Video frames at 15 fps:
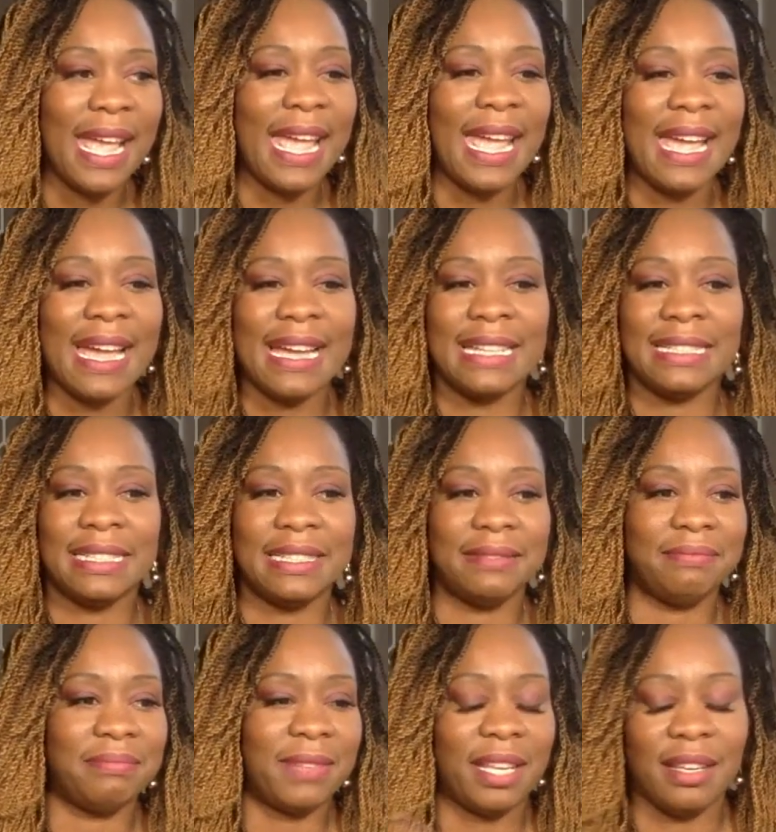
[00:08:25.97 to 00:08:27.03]
and
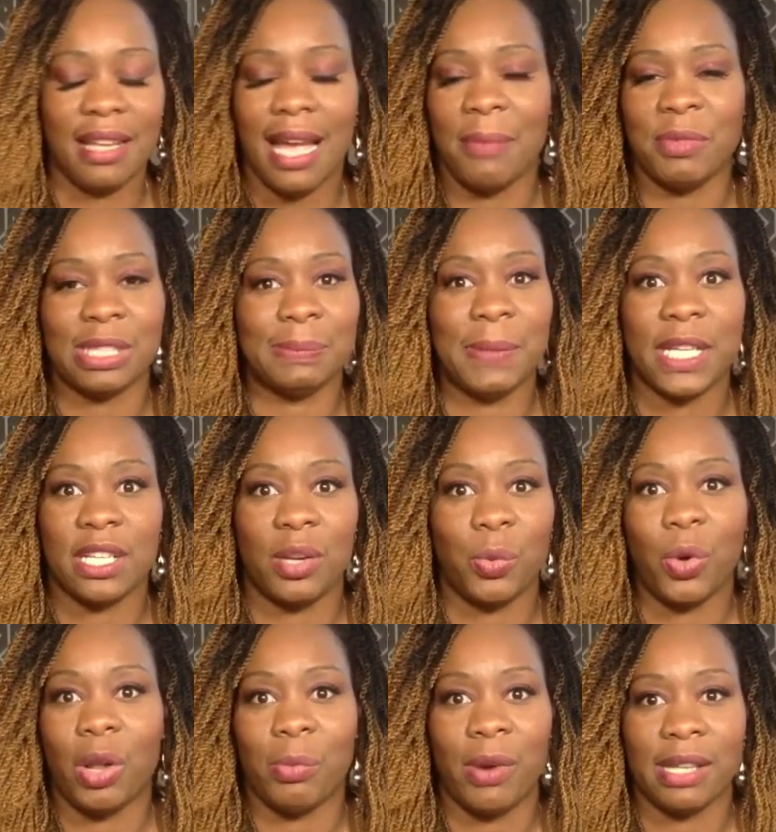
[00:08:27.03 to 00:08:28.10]
I'm just picking on
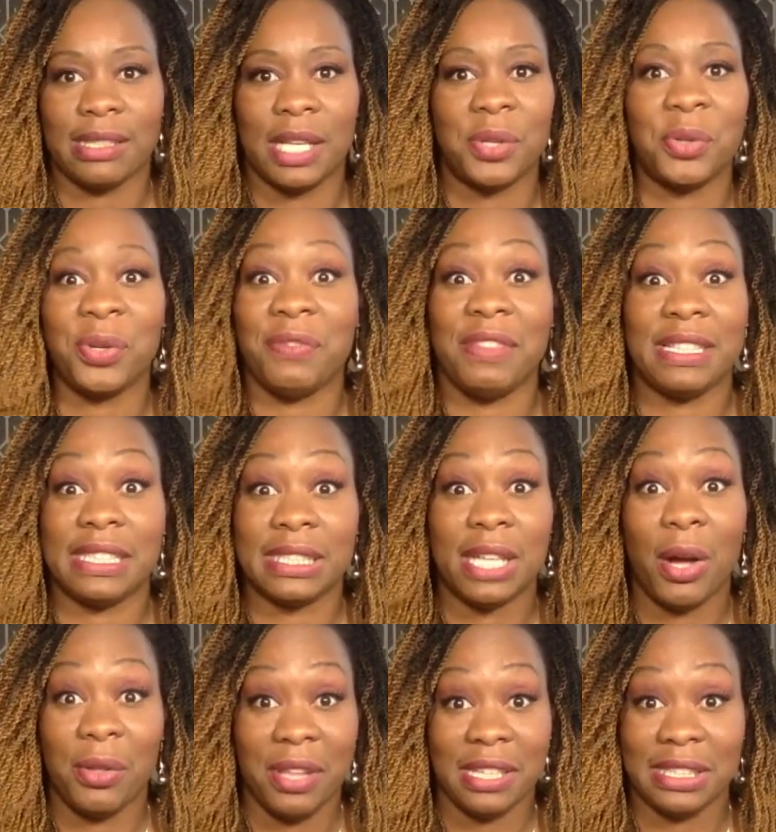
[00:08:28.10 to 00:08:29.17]
Walmart. I don't know if this is
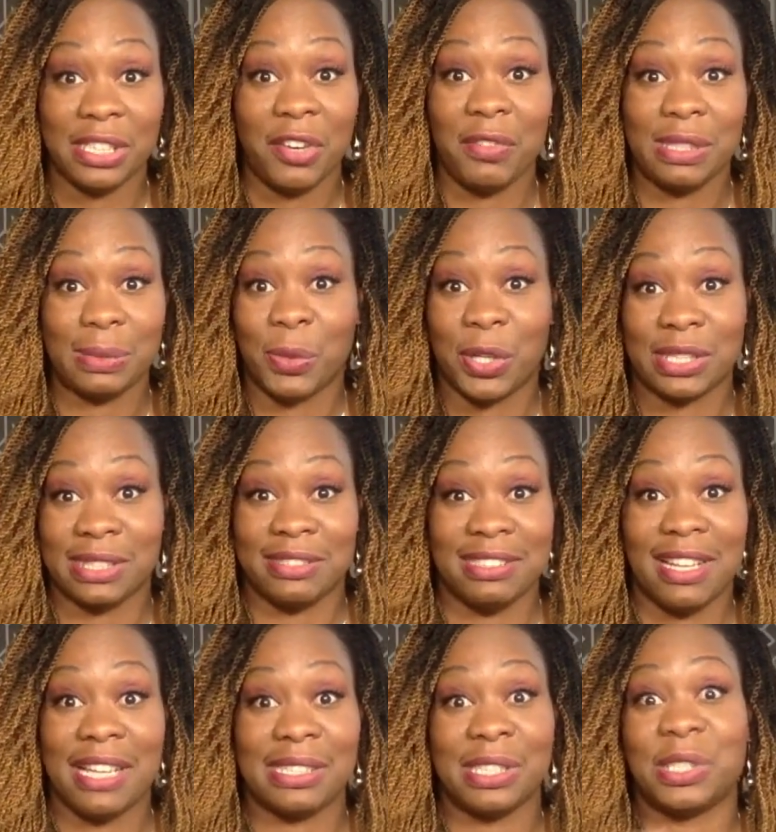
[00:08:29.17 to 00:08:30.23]
how their service works or
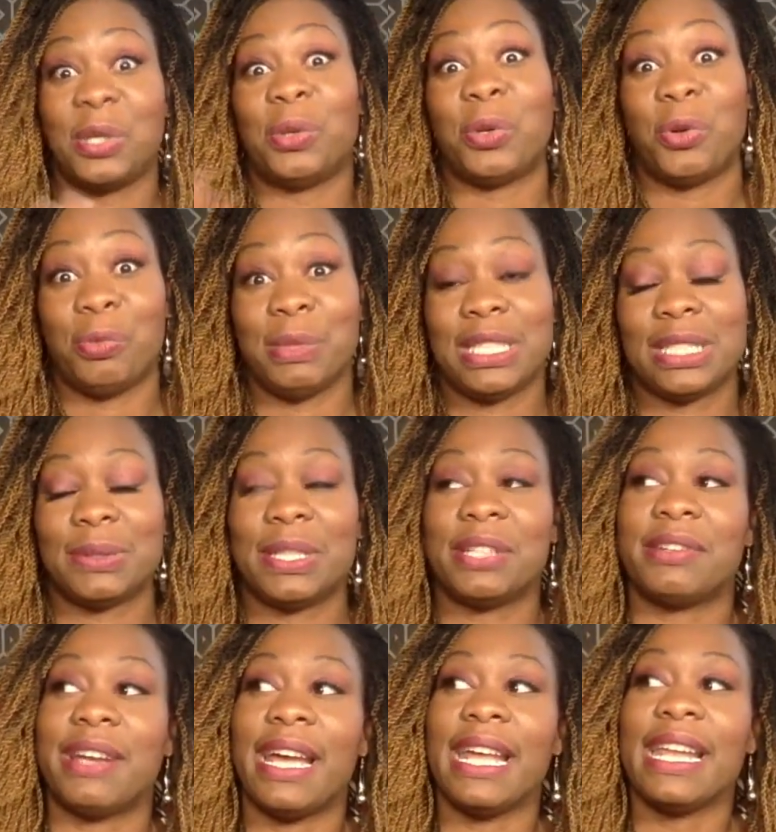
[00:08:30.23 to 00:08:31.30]
not, so don't hold me to
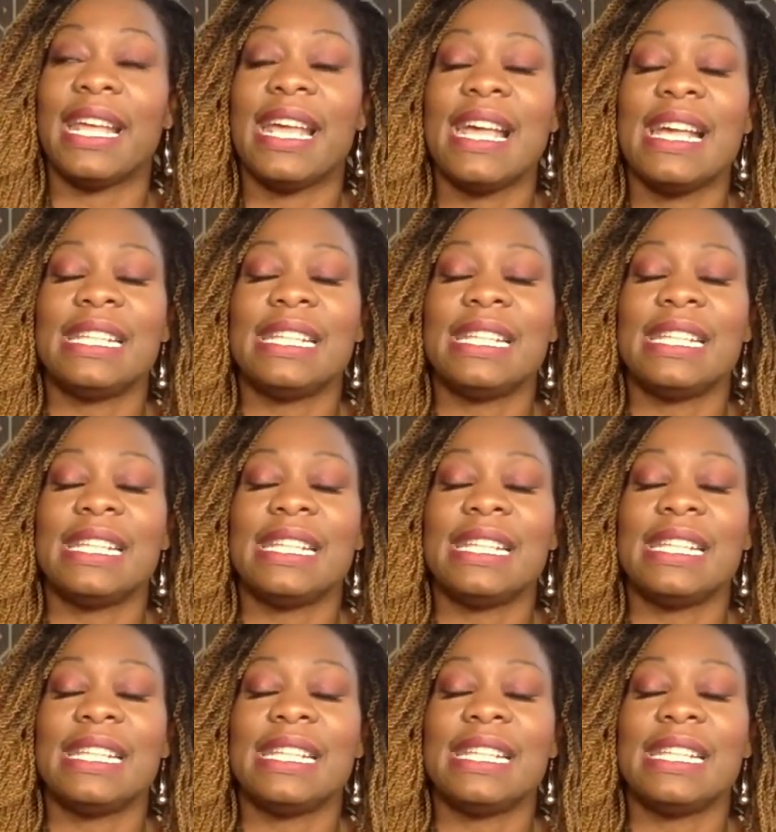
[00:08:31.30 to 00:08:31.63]
it, right?